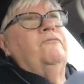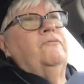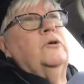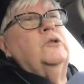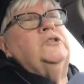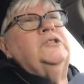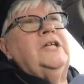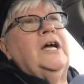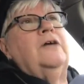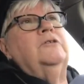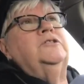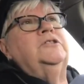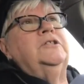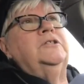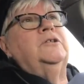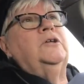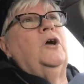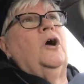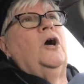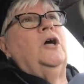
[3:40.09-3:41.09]
original house
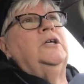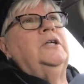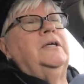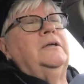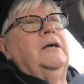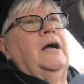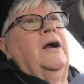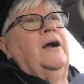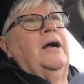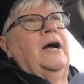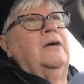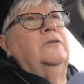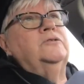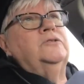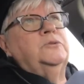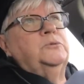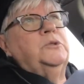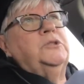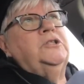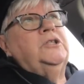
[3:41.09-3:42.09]
had
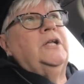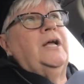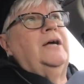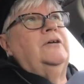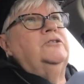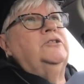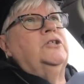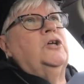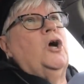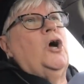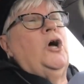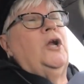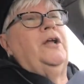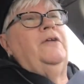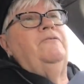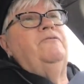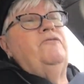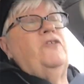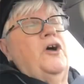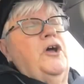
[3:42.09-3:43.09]
caught
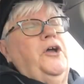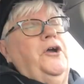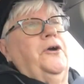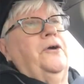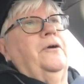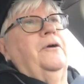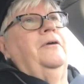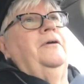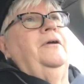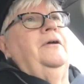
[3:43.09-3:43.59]
on fire,